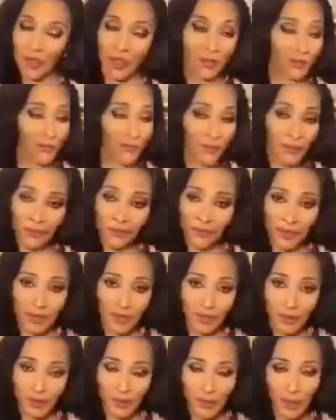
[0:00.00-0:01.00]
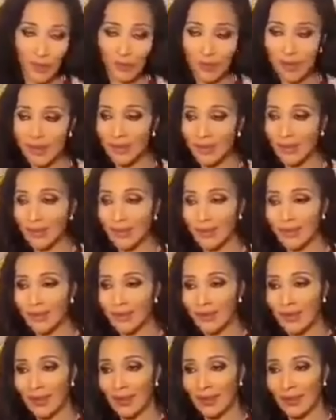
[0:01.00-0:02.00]
unfulfilled
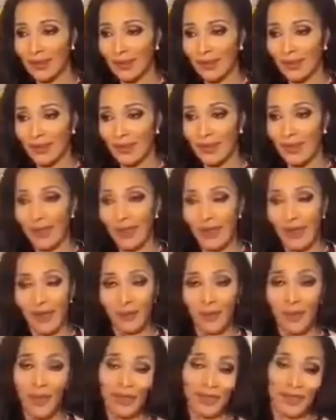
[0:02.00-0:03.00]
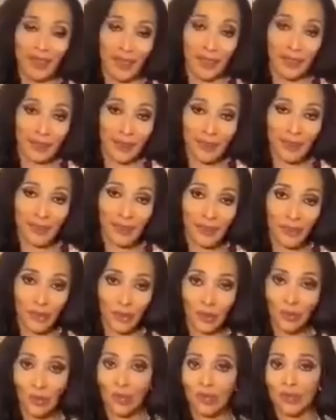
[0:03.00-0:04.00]
promises, uh, partiality
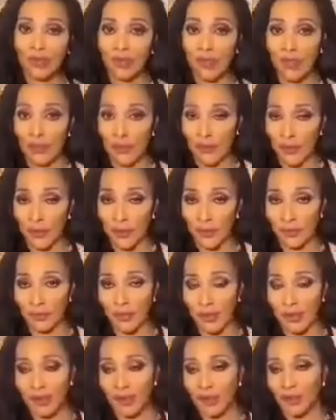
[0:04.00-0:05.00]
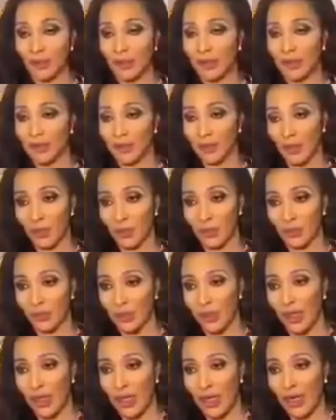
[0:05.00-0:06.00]
towards their own particular
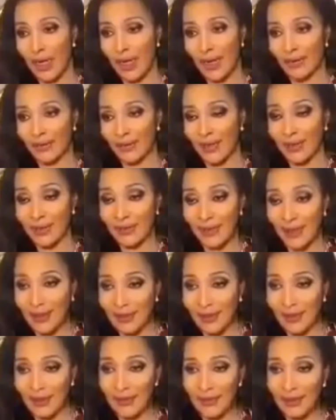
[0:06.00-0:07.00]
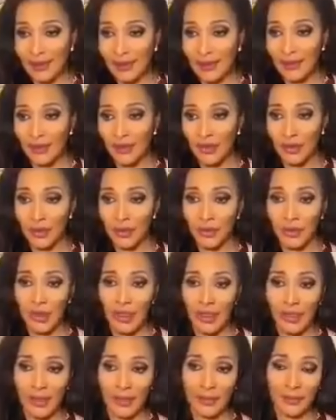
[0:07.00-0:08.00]
zone and their tendency
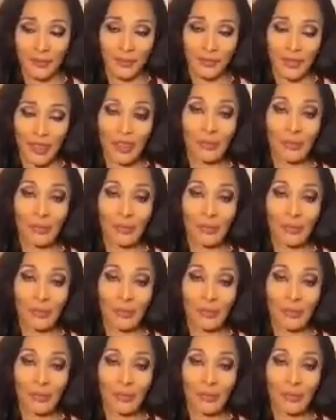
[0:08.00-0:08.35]
to um,